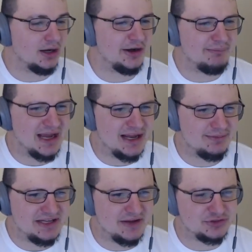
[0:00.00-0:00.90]
Miami
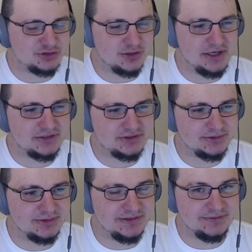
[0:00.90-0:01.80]
down the stretch
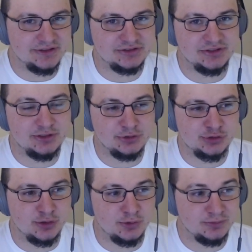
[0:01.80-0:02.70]
didn't finish the year
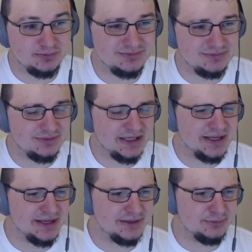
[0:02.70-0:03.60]
strong.
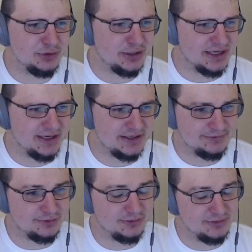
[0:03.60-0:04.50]
And looking at it
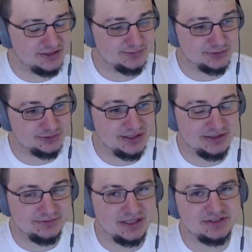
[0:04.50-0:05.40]
from his
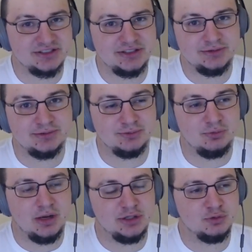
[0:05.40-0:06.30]
perspective, I see
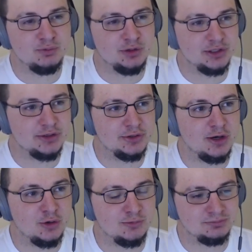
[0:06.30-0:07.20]
why you would want to go to
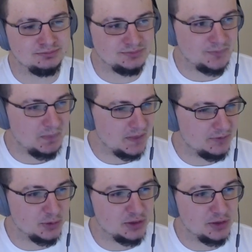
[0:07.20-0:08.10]
Auburn.
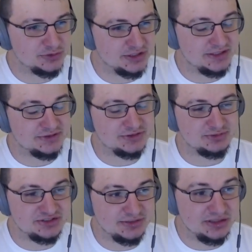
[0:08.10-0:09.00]
Their coach has some
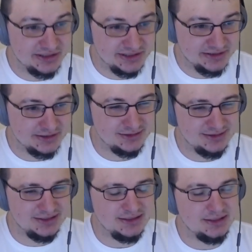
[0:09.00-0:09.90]
stability there.
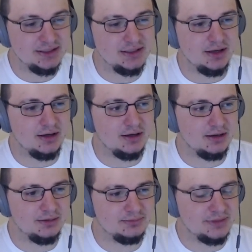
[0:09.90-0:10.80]
I
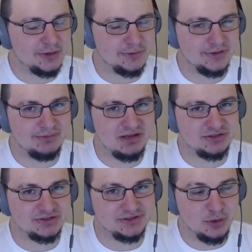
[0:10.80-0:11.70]
don't think
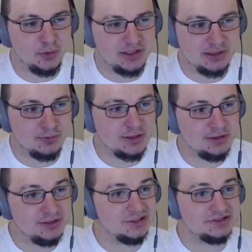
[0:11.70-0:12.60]
Malzahn's going anywhere
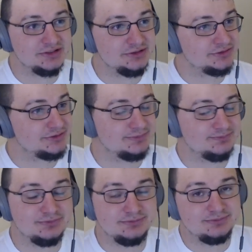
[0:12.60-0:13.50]
unless he just
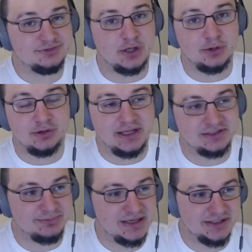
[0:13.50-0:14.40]
totally has a
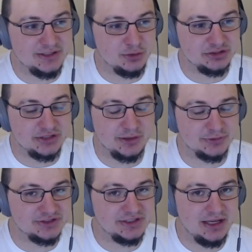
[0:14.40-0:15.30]
bad year, which I don't
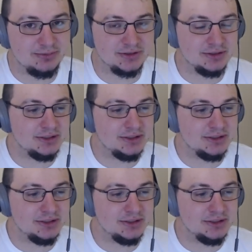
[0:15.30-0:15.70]
see happening.